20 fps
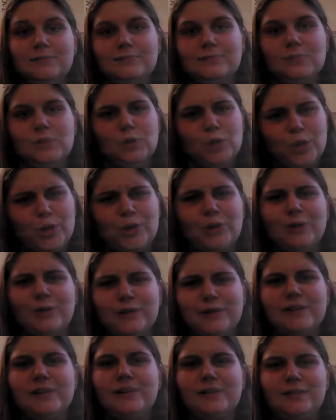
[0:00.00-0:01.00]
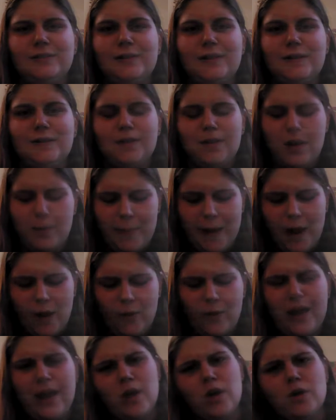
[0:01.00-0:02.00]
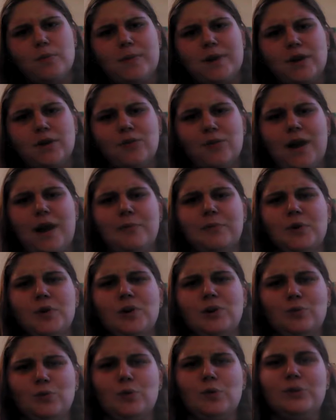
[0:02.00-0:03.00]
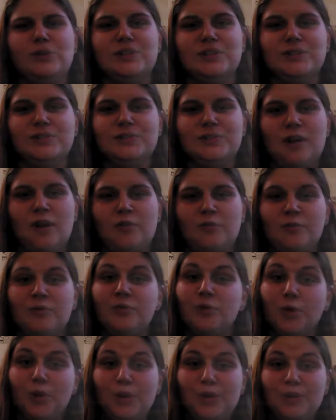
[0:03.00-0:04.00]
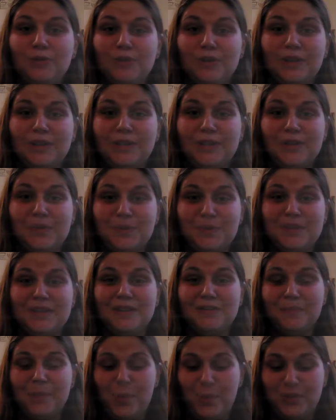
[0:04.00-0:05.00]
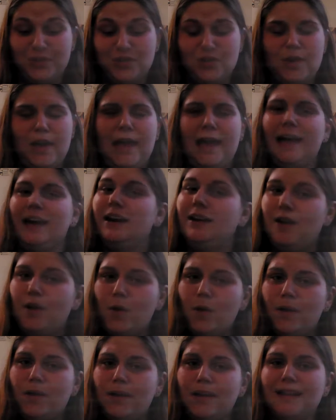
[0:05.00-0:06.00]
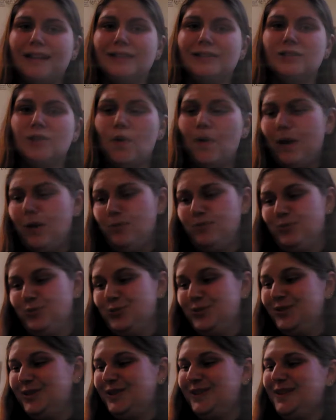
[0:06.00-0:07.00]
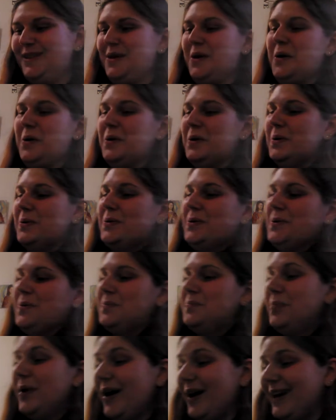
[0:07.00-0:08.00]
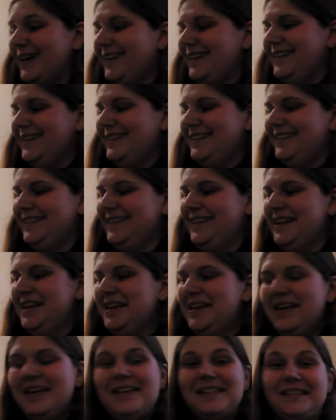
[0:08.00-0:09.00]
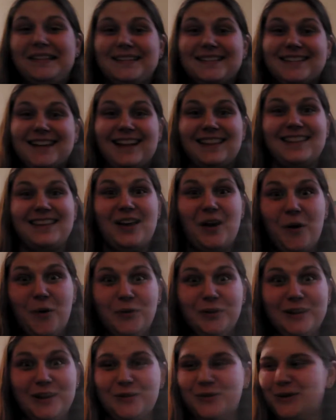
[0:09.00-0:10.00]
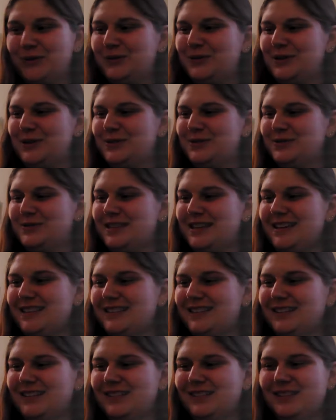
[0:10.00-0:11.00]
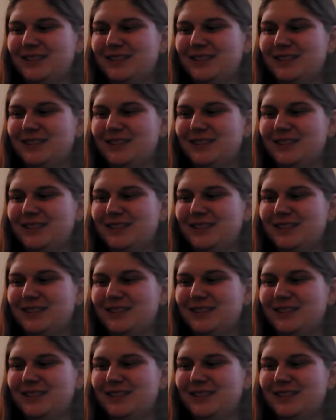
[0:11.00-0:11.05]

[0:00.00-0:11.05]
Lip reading: learn about Arabic grammar and roots and stuff before you can really use it, but once you can, it is so helpful. But that's not the only one we used either.